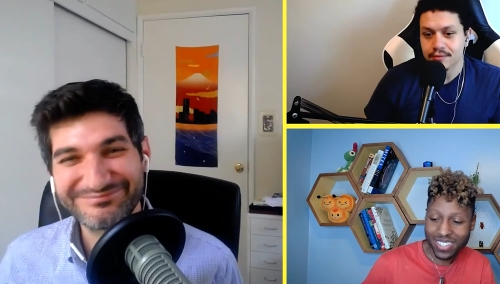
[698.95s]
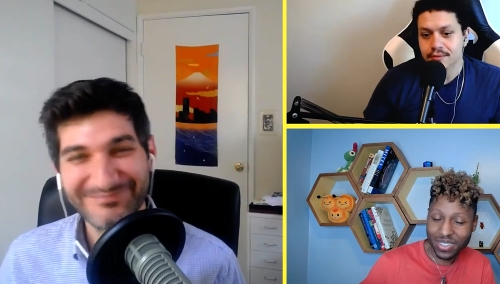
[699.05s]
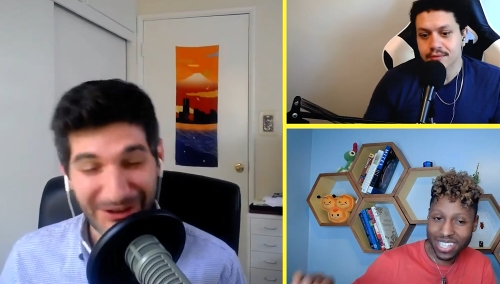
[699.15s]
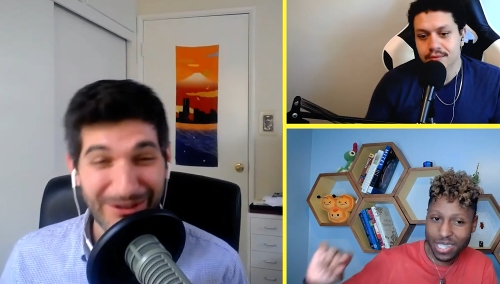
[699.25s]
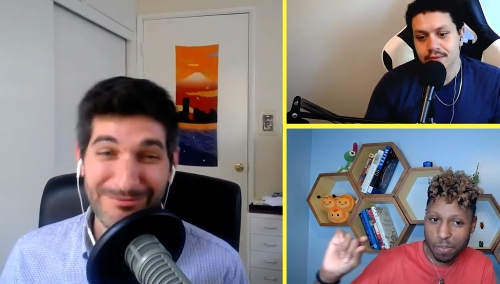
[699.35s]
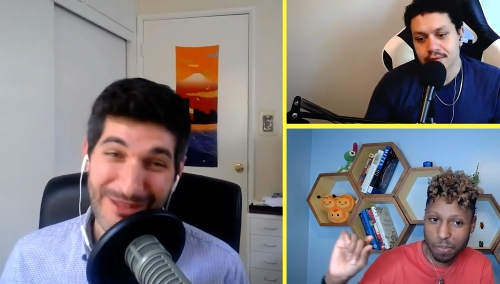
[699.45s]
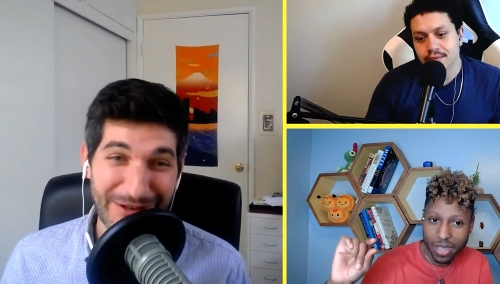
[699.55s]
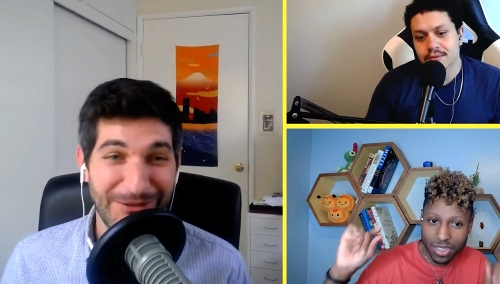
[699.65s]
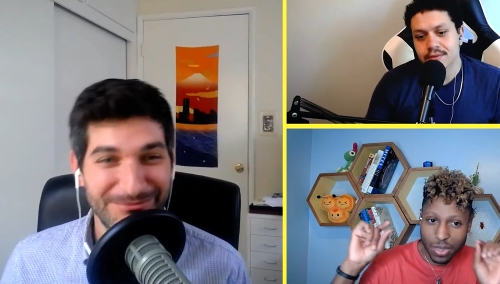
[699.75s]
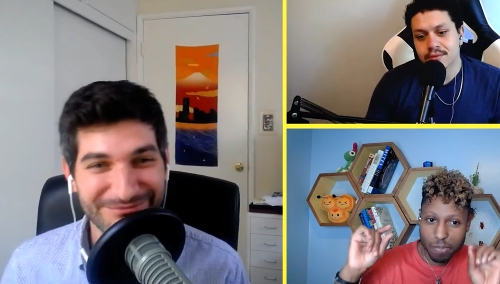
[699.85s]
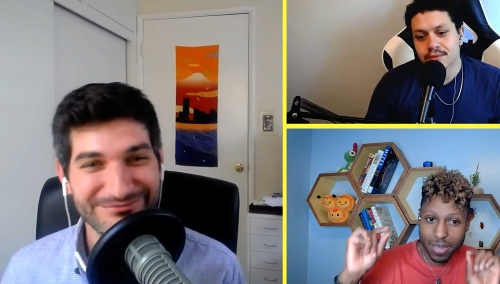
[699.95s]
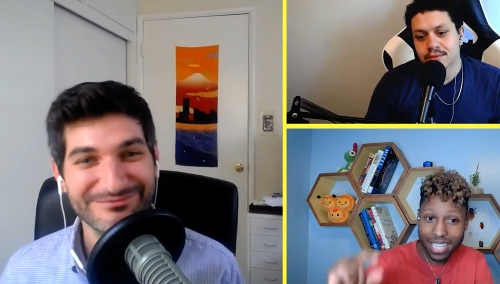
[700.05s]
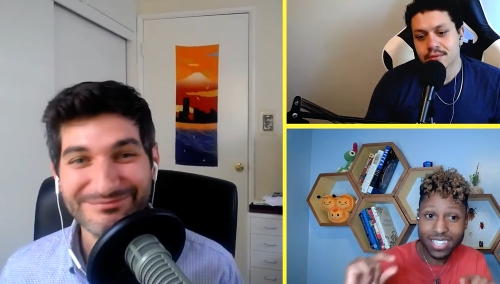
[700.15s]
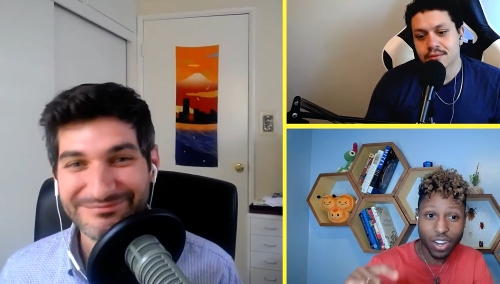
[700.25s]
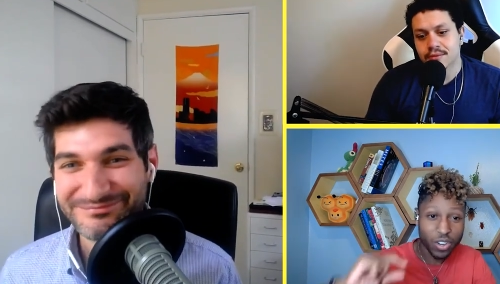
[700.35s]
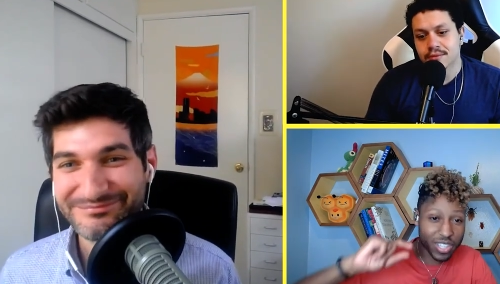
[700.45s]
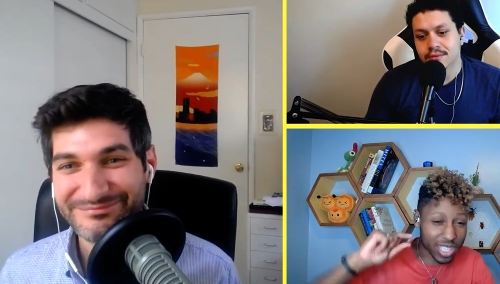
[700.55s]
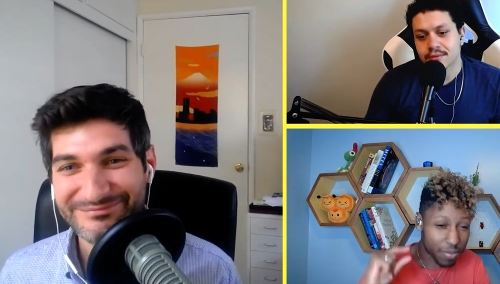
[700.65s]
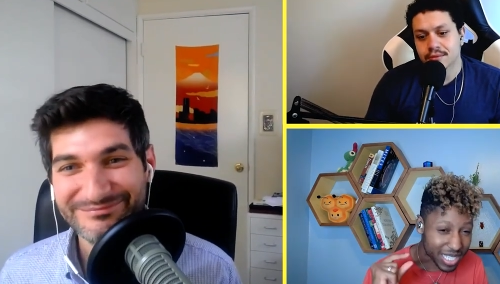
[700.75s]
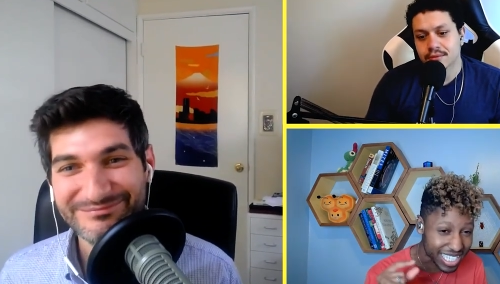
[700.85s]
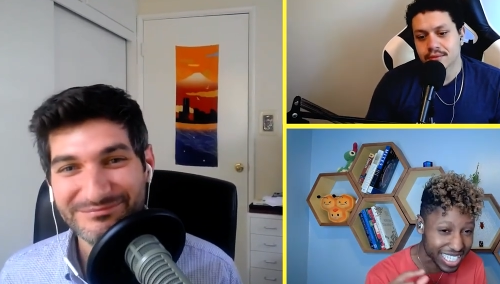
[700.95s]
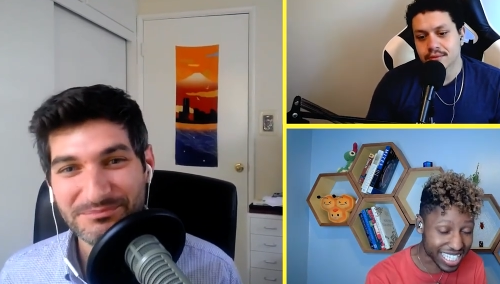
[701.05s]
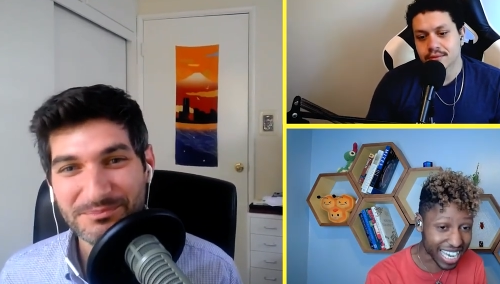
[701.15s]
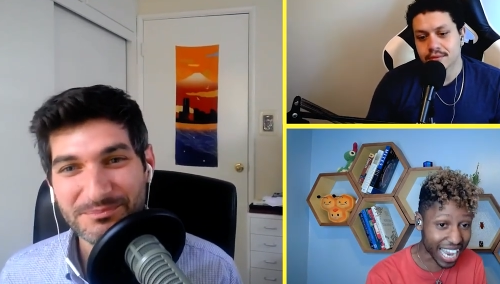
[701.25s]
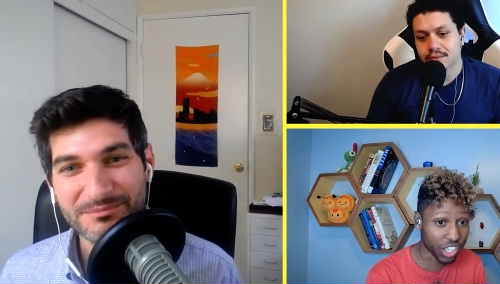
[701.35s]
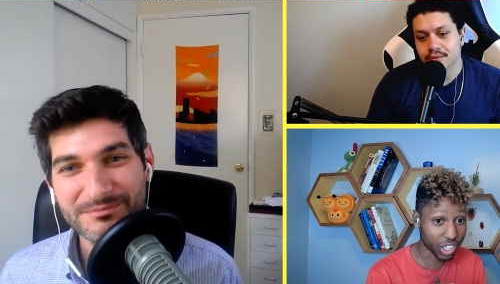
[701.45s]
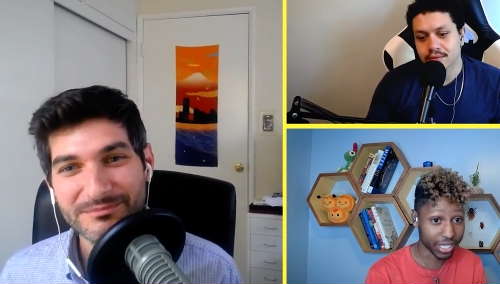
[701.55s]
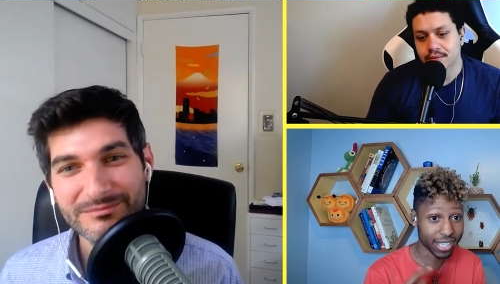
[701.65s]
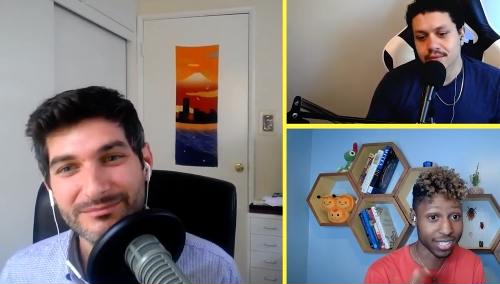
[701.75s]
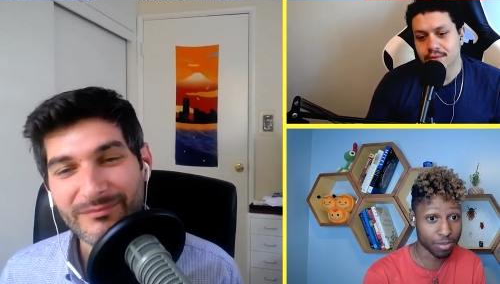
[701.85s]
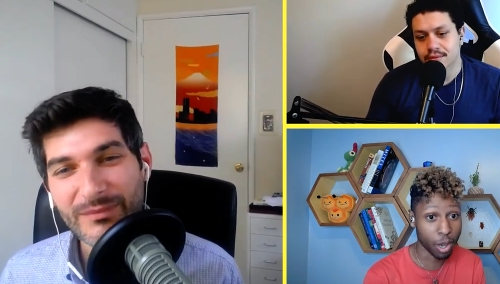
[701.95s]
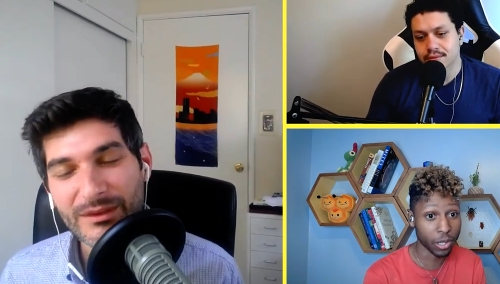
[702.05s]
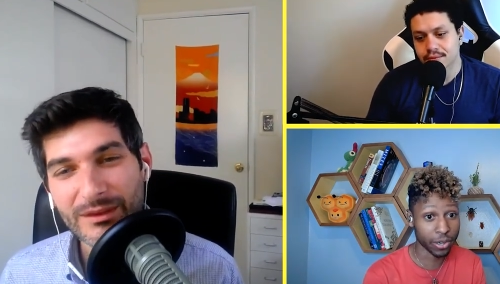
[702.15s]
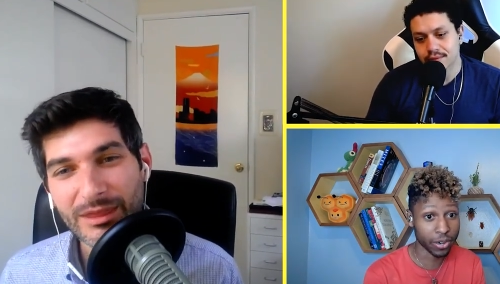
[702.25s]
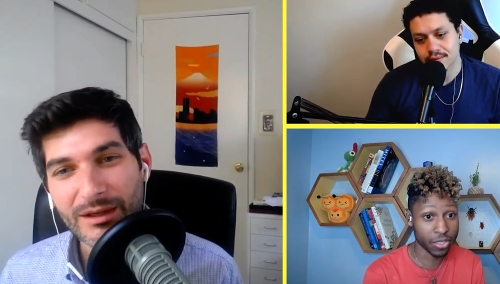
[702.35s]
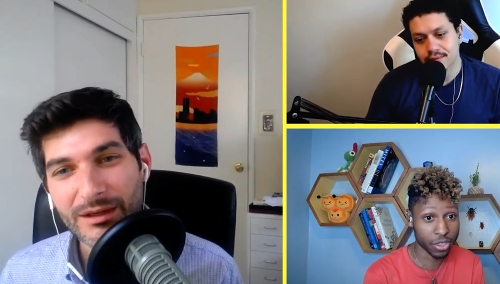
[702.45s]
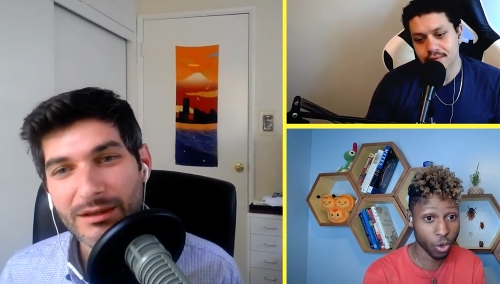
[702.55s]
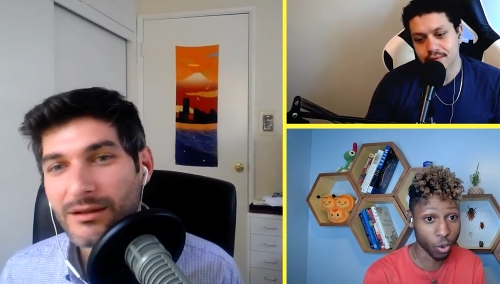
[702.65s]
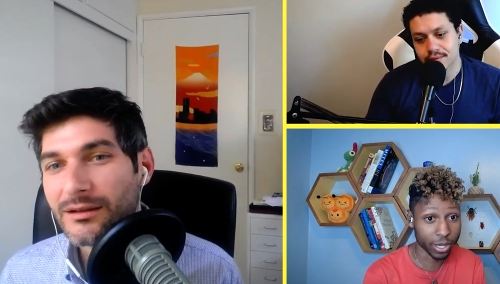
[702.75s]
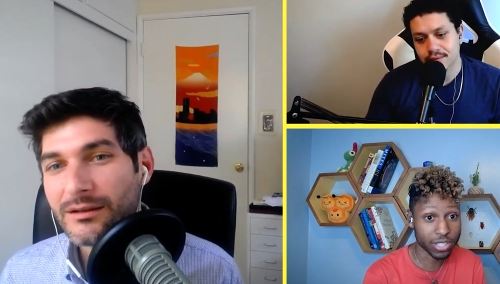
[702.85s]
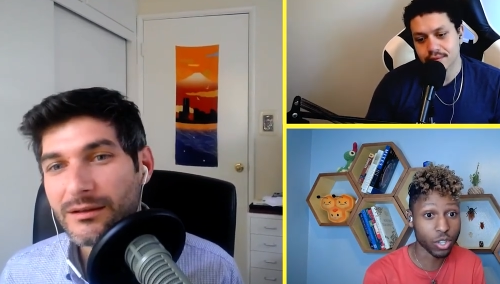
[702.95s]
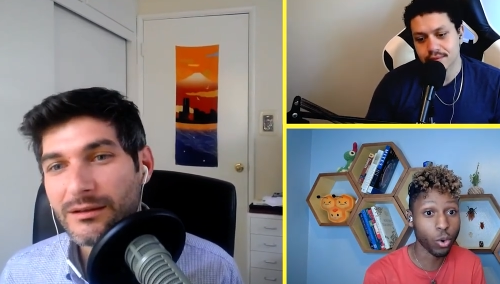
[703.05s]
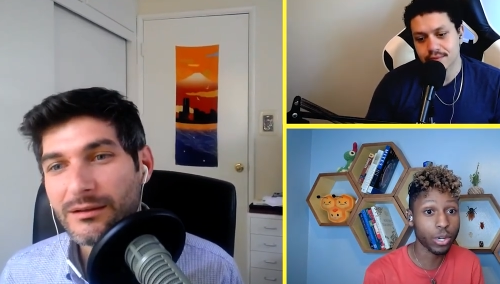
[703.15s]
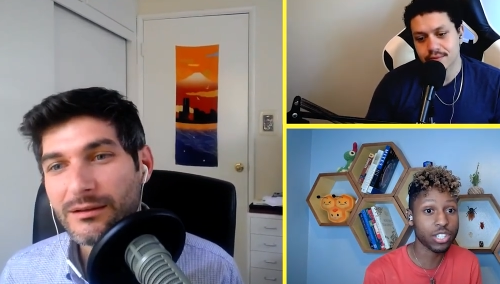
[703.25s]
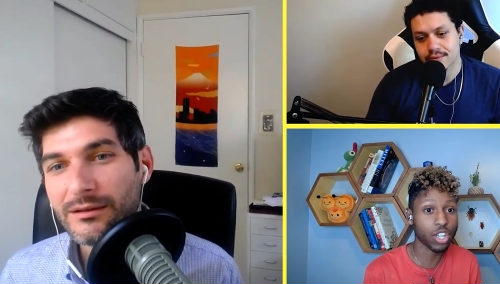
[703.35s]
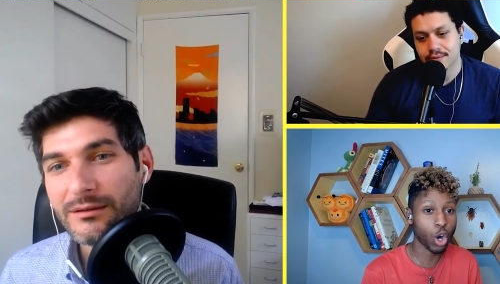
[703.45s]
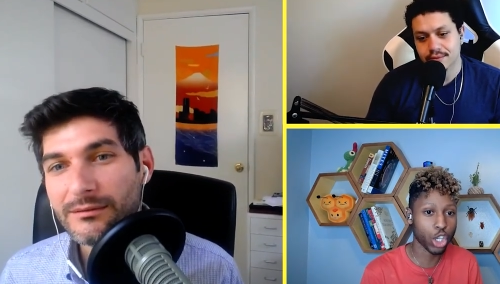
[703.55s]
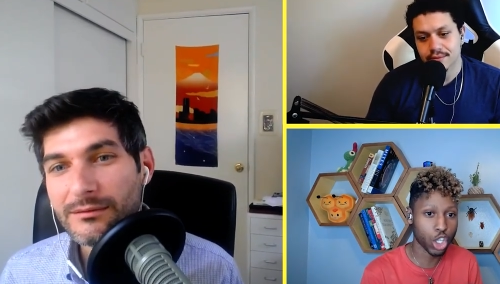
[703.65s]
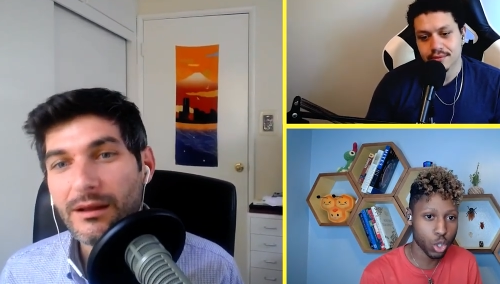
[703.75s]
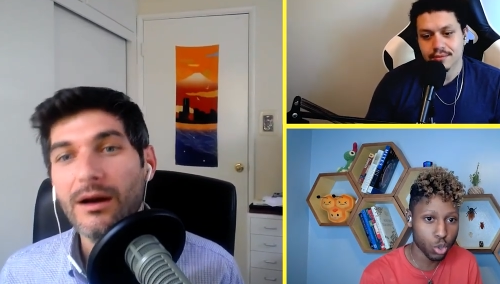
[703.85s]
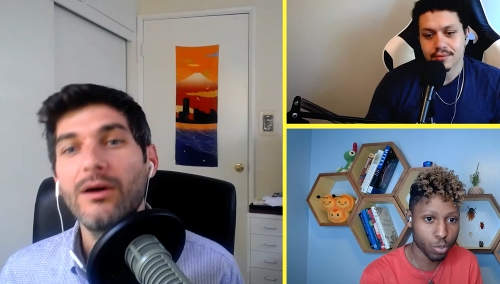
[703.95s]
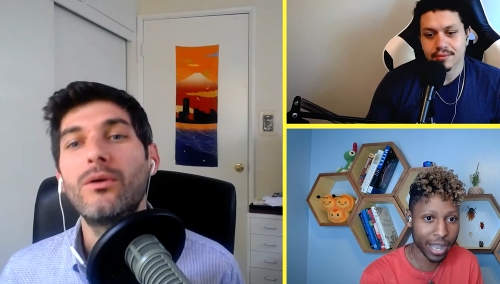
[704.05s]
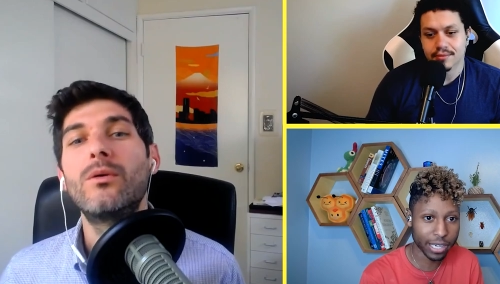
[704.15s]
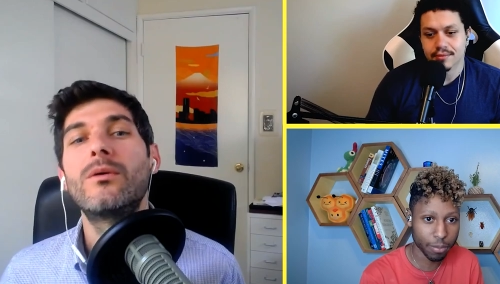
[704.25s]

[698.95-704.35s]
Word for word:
Speaker 1: So these okay, thank you. the bees are substantially smaller than the hornets. The hornets are huge by